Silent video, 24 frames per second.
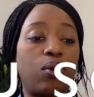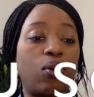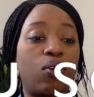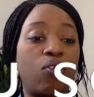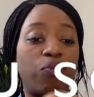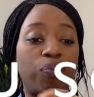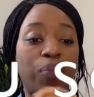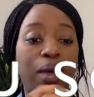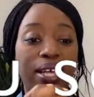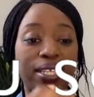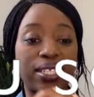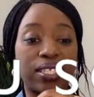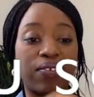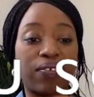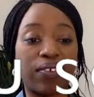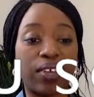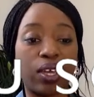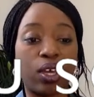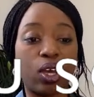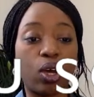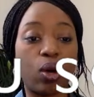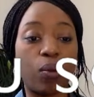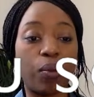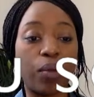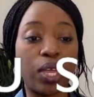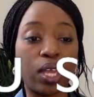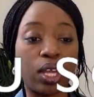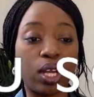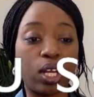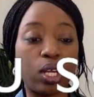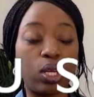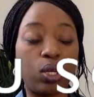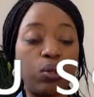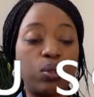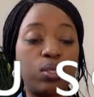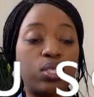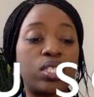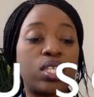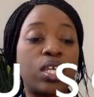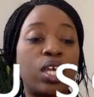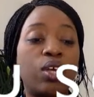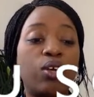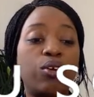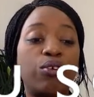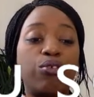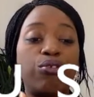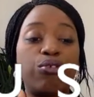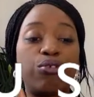of passive income includes
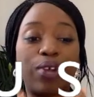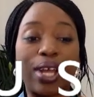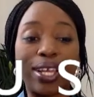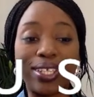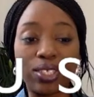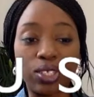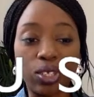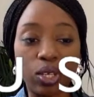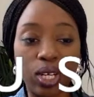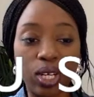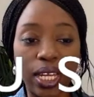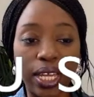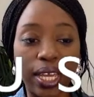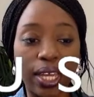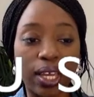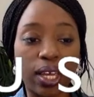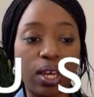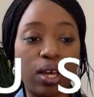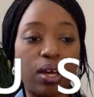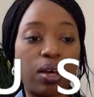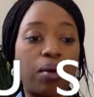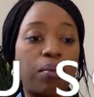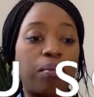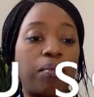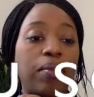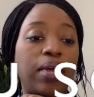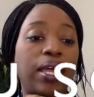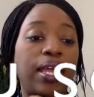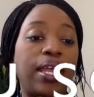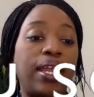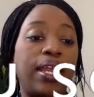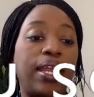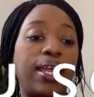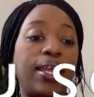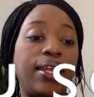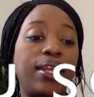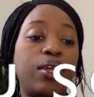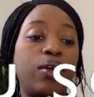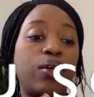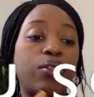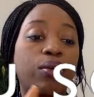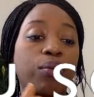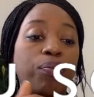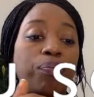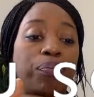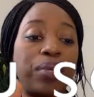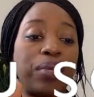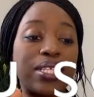rental income and any
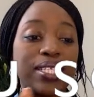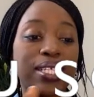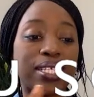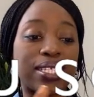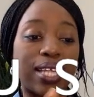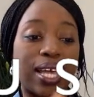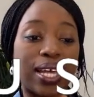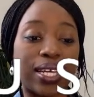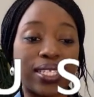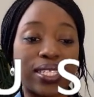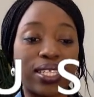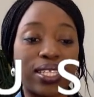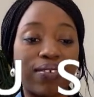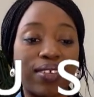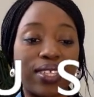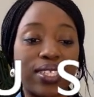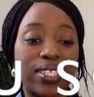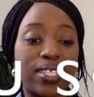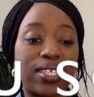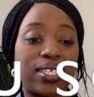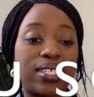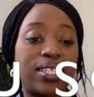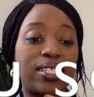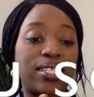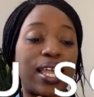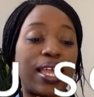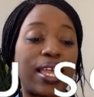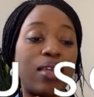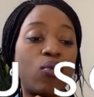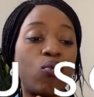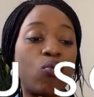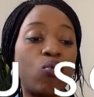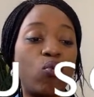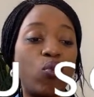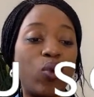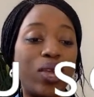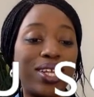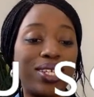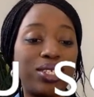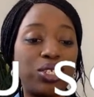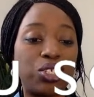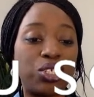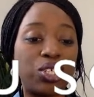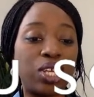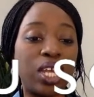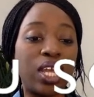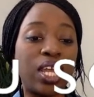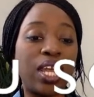other business activities in
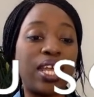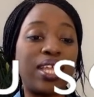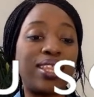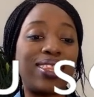which